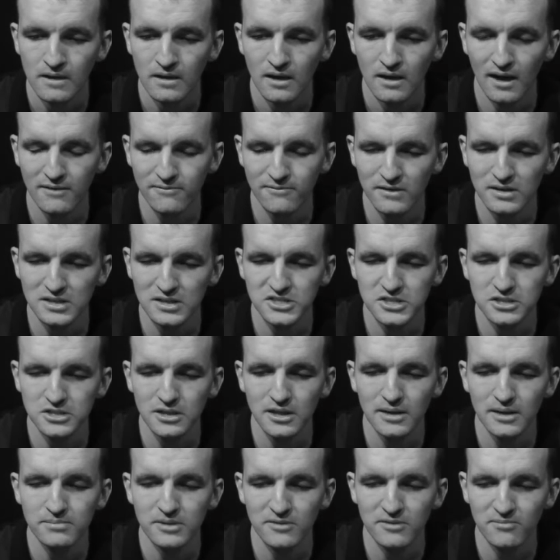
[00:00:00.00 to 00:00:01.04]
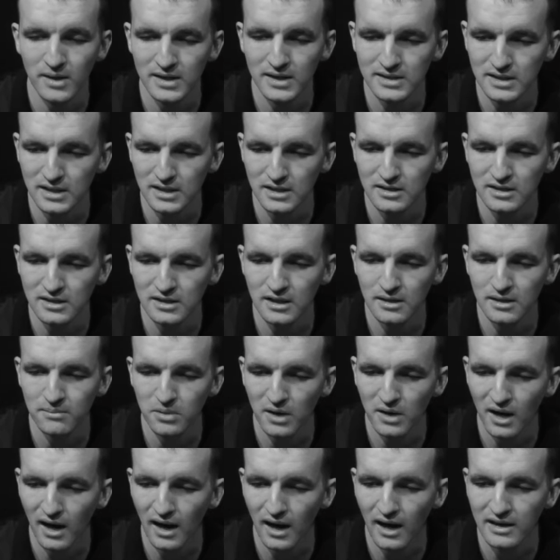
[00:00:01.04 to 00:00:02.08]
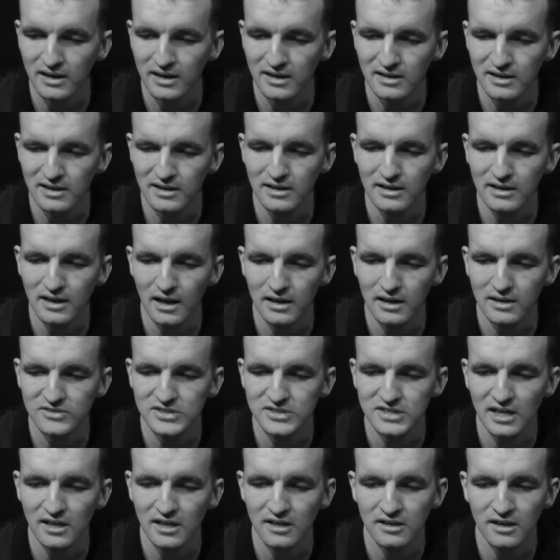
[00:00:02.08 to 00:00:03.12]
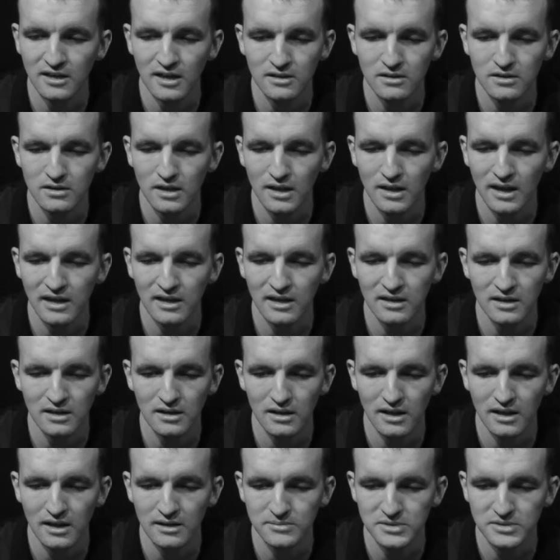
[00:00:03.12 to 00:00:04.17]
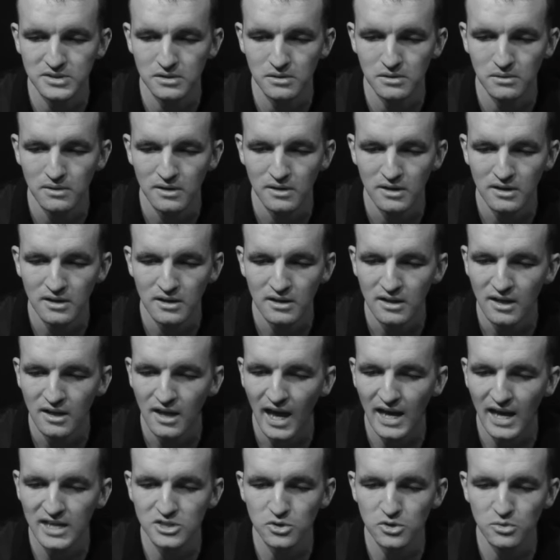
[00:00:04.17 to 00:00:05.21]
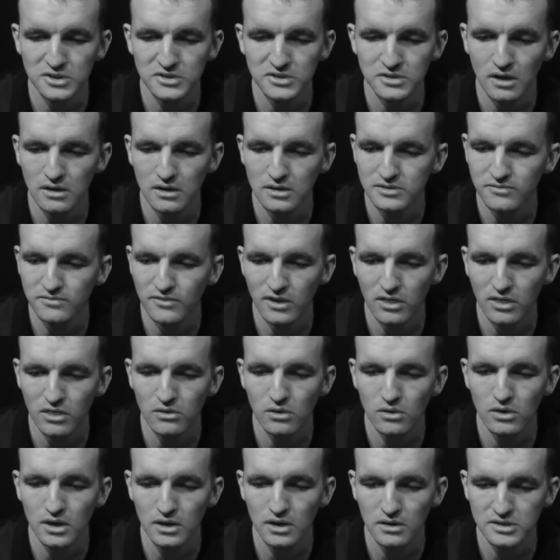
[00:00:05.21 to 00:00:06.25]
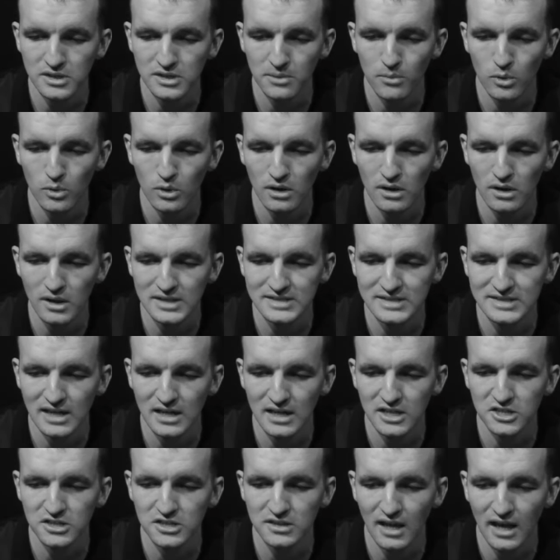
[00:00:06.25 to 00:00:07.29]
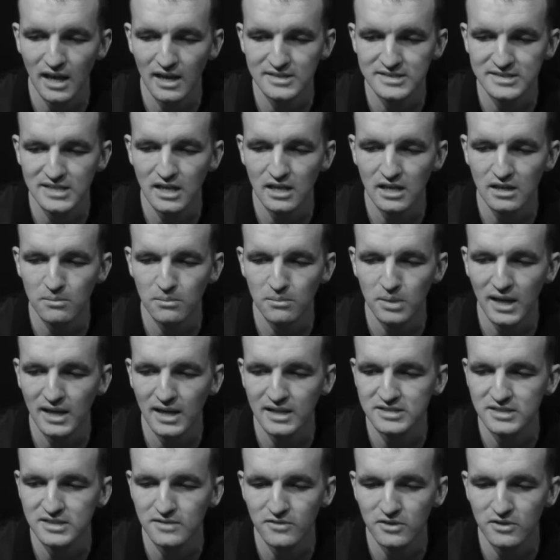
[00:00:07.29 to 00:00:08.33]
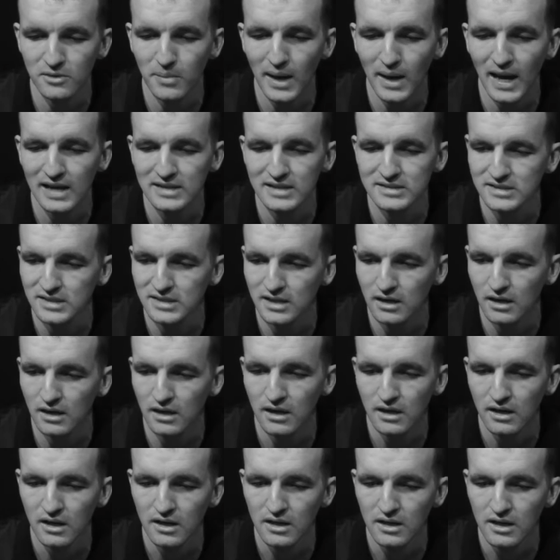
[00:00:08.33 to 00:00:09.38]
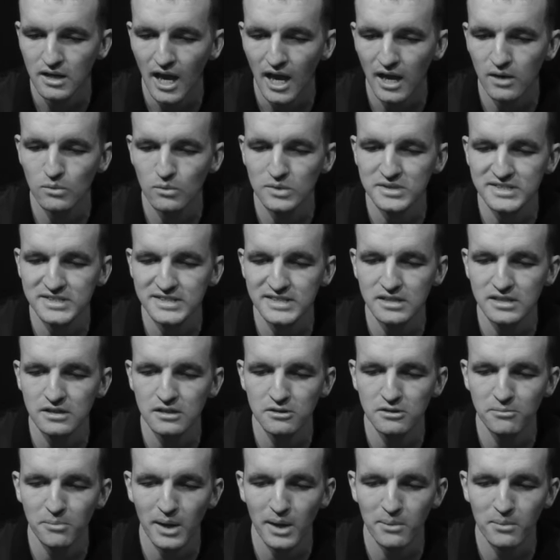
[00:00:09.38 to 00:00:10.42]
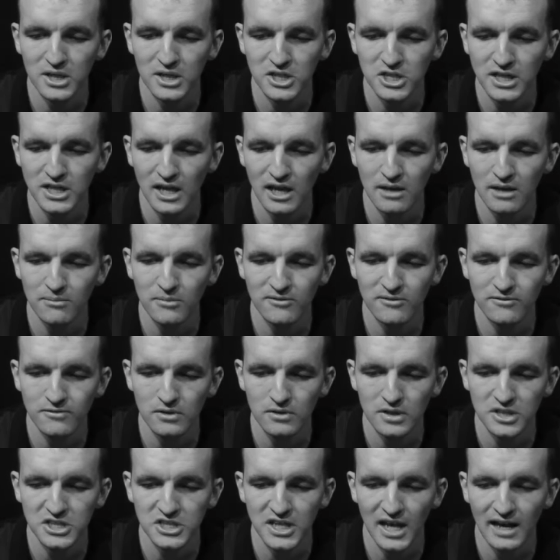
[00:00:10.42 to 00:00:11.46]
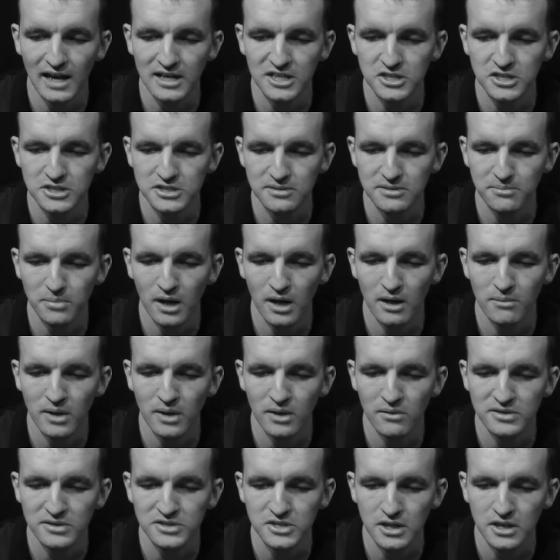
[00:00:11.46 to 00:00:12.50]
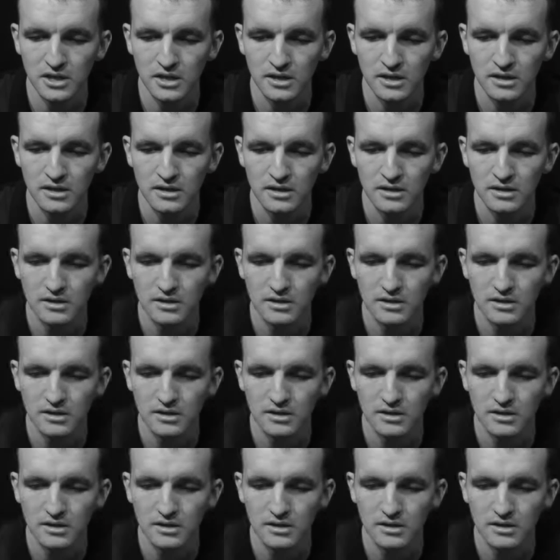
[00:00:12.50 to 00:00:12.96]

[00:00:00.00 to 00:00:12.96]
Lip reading: I felt stripped of my dignity, pride, and any kind of standing I could lay any claim to, as a result of a thorough demoralization that had taken place over the past year, and was sealed by my shame and foolish actions upon my return.